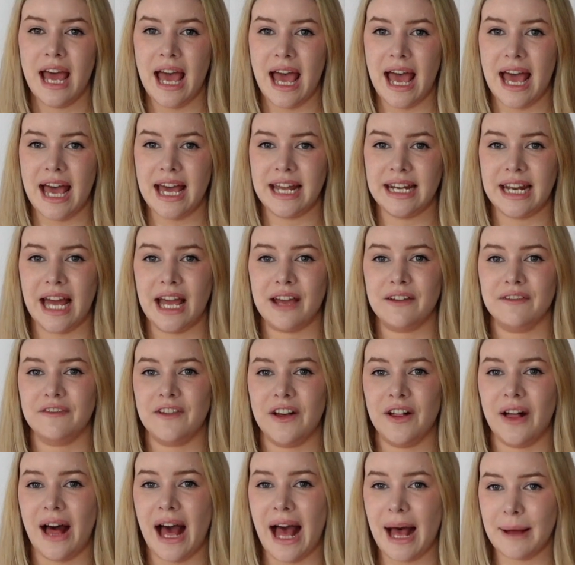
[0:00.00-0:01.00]
and I
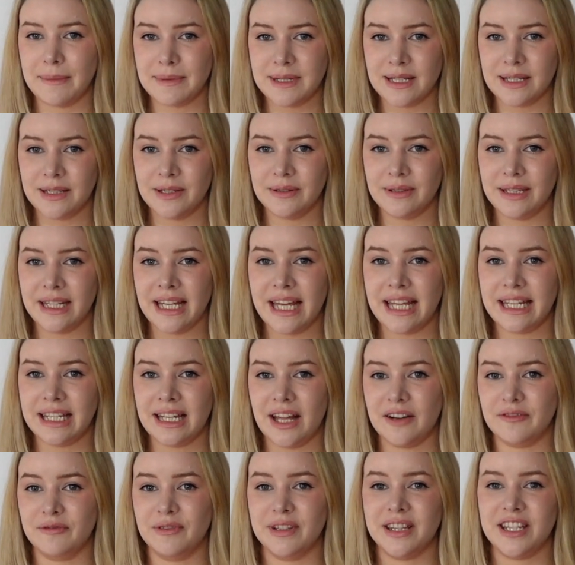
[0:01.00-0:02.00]
fell absolutely in
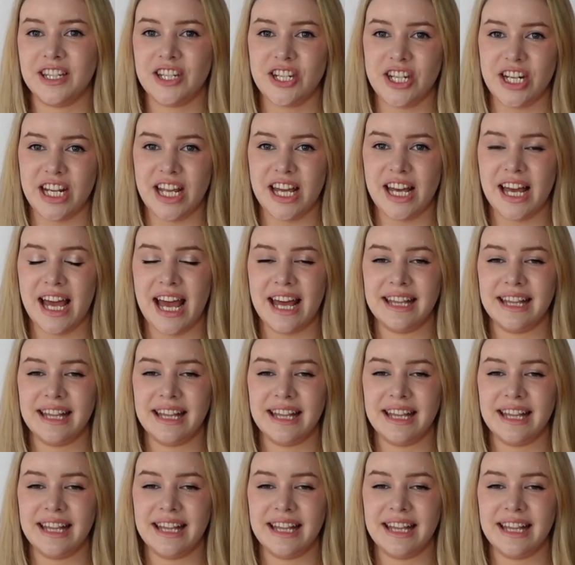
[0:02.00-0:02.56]
love with Gia